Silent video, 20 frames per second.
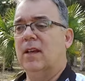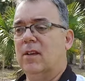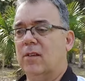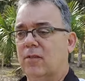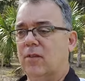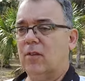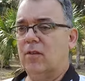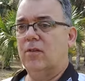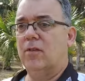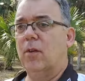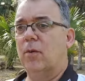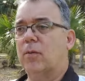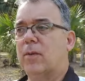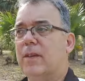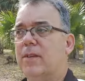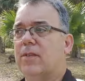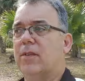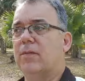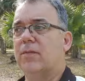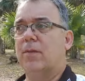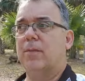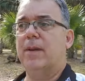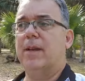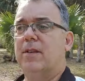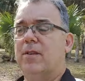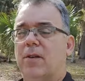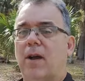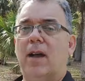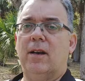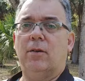So there's no reason for me
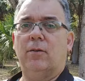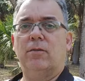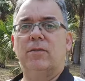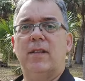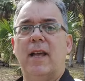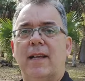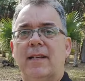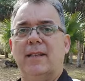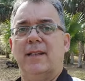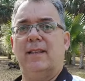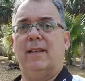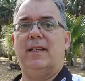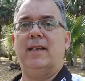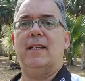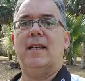to, I don't technically